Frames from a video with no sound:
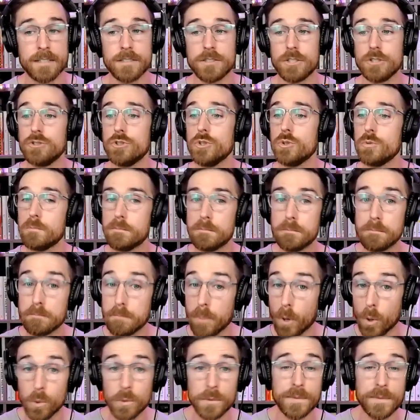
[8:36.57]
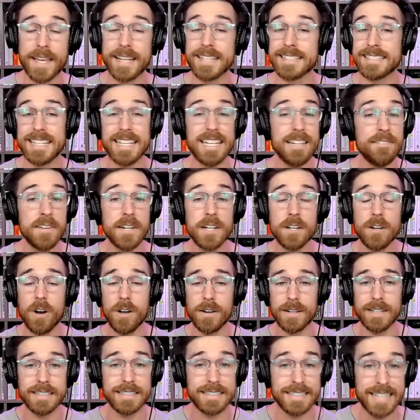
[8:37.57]
to do bold things, even
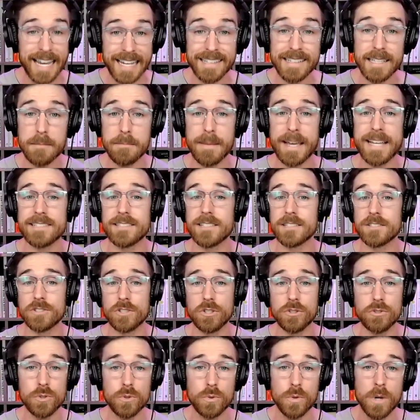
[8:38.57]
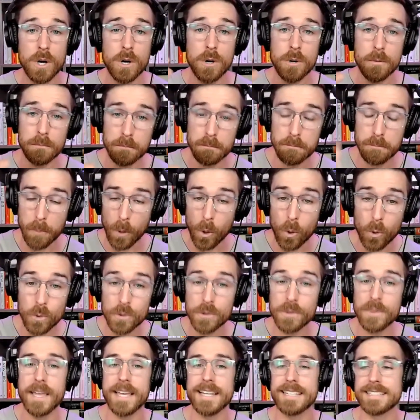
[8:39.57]
on a daily basis, to do
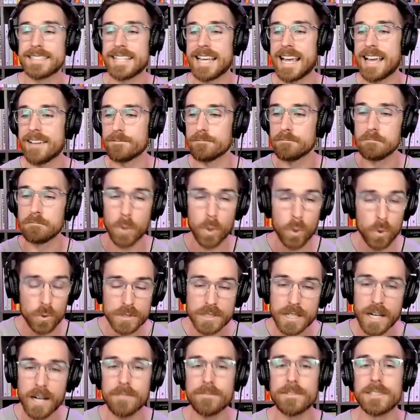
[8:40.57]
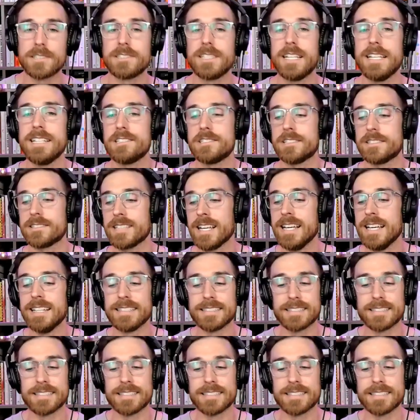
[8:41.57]
bold things, to have bold conversations,